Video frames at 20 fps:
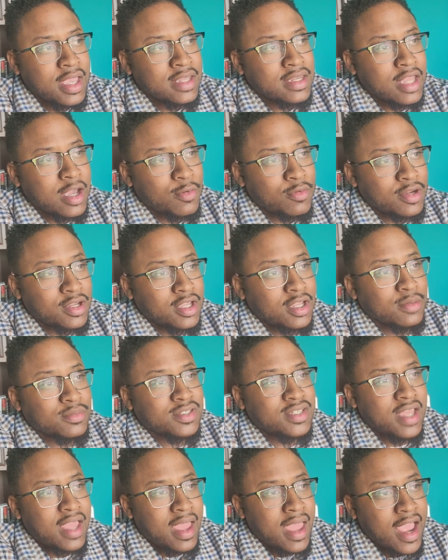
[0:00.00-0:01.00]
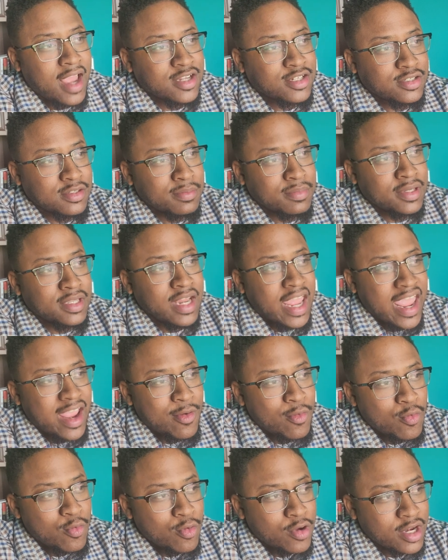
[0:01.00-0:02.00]
Now, when it comes to actually being a
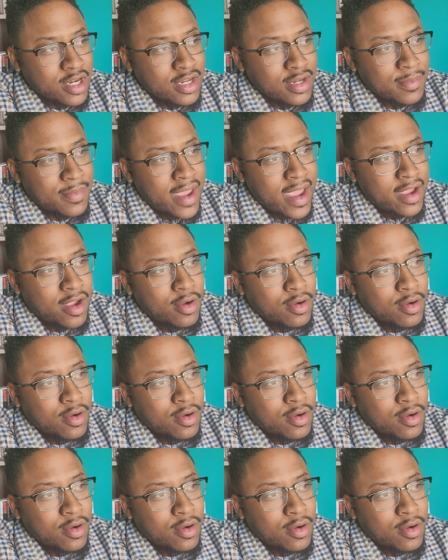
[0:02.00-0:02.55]
running back,